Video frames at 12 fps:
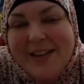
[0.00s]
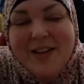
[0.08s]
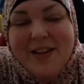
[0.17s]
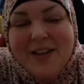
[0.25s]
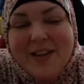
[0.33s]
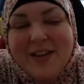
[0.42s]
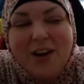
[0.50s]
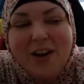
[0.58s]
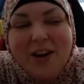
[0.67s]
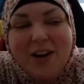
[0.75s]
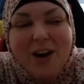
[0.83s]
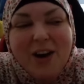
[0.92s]
I need to
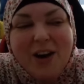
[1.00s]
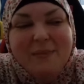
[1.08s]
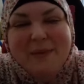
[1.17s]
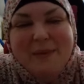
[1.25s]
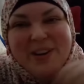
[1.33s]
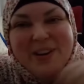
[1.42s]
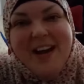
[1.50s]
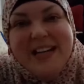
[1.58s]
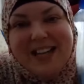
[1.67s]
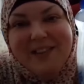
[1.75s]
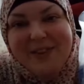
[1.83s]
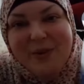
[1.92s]
have the coldest
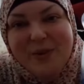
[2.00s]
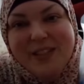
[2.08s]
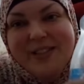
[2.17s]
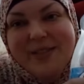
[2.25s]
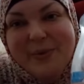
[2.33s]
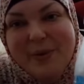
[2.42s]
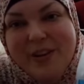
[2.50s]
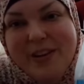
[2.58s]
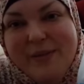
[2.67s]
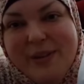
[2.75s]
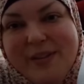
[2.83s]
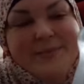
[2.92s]
water ever.
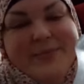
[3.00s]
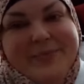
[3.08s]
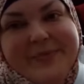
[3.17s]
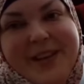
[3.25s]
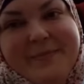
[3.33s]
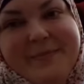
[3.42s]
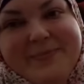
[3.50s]
Yep.